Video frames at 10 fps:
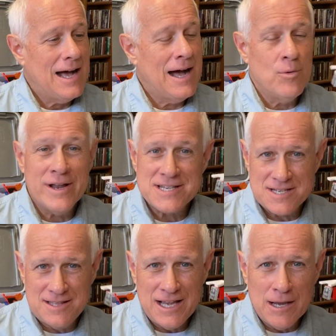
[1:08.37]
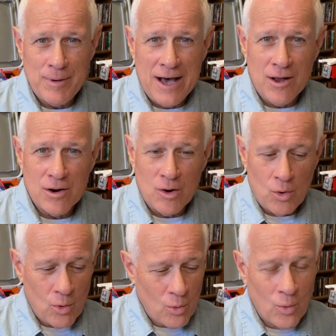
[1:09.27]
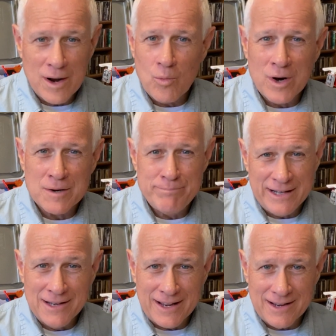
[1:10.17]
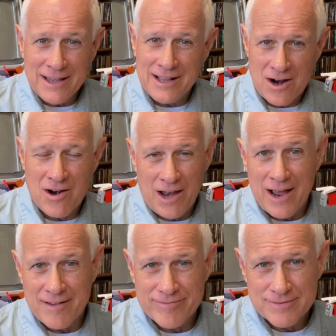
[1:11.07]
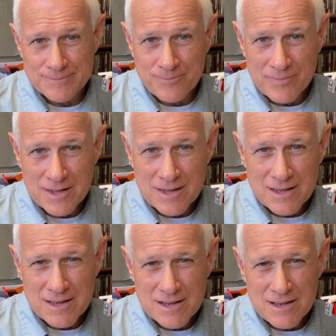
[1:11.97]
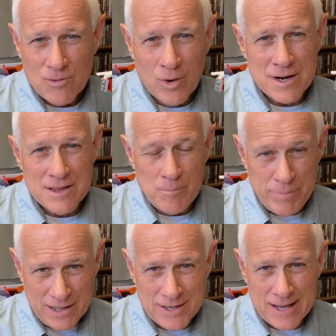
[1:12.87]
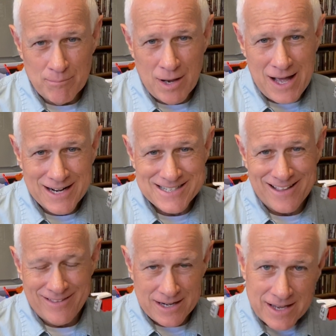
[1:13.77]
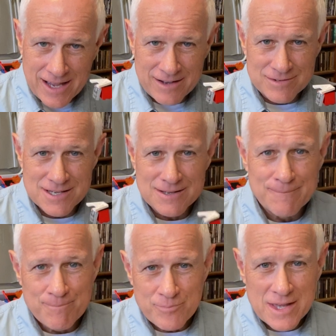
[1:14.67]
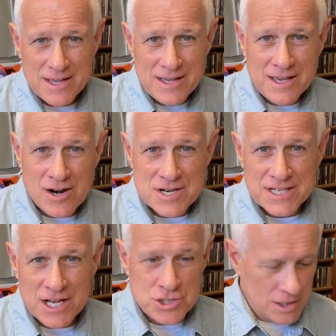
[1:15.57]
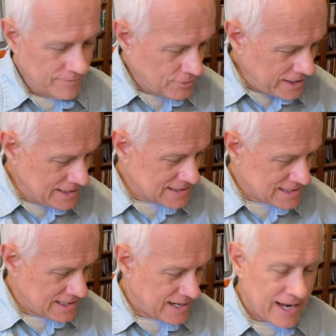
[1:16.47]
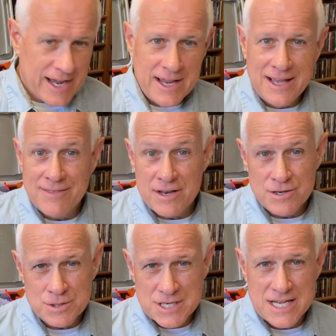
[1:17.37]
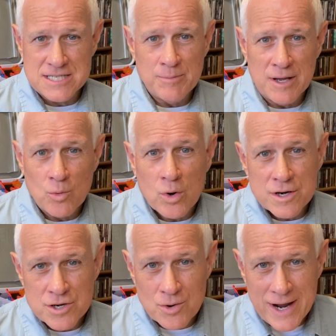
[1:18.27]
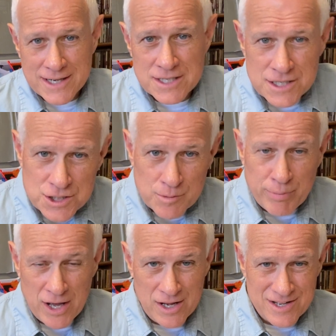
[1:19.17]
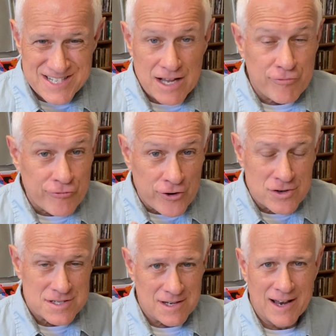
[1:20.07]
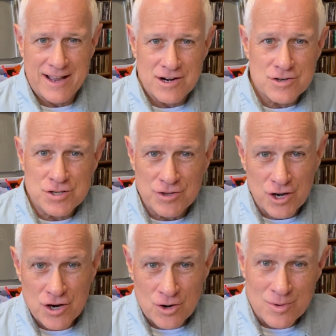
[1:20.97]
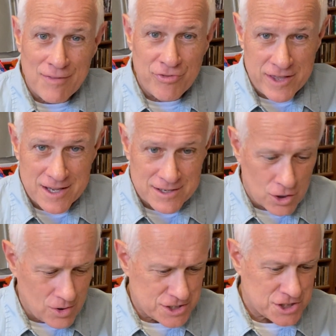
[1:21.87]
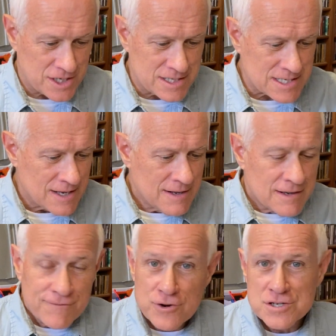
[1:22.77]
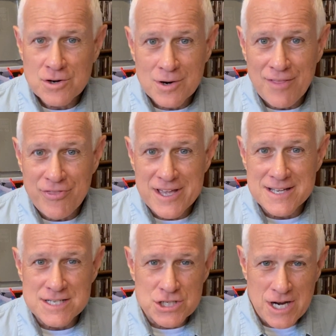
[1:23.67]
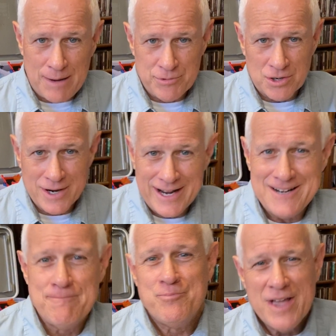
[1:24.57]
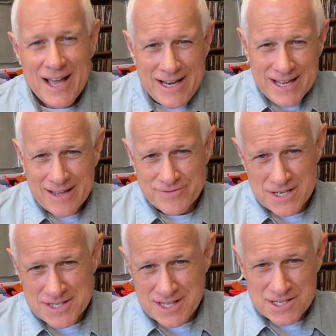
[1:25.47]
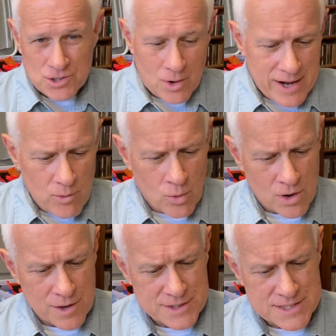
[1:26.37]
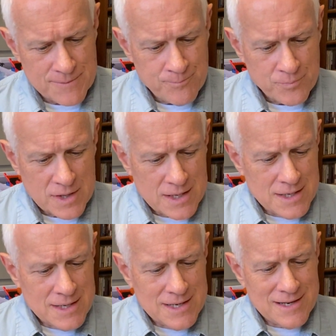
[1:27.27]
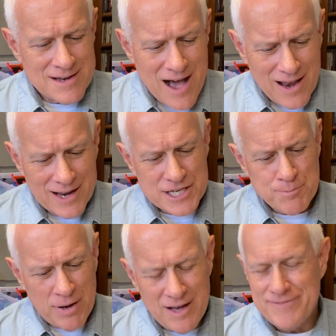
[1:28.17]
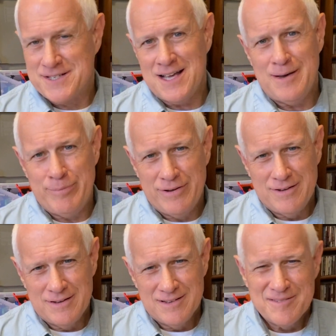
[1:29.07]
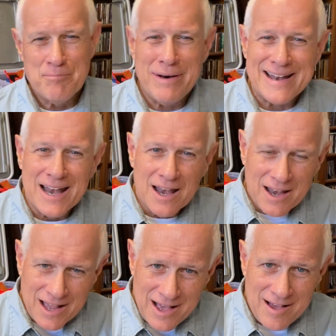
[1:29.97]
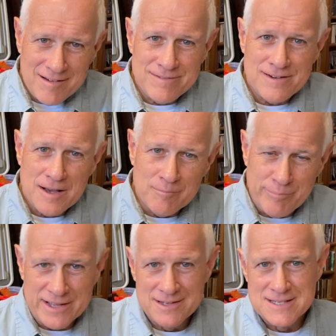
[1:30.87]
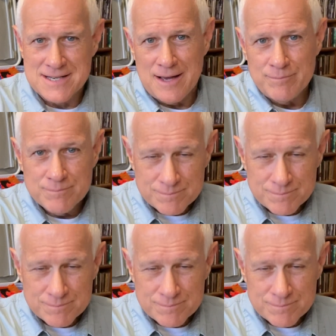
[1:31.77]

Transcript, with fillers: I want us to think about what we're building in our life. What are the building blocks that count? In our schedule of readings today in the New Testament, we're directed to Paul's first letter to the Corinthian Christians, First Corinthians chapter eight. And he gives us these great words. Knowledge puffs up, but love builds up.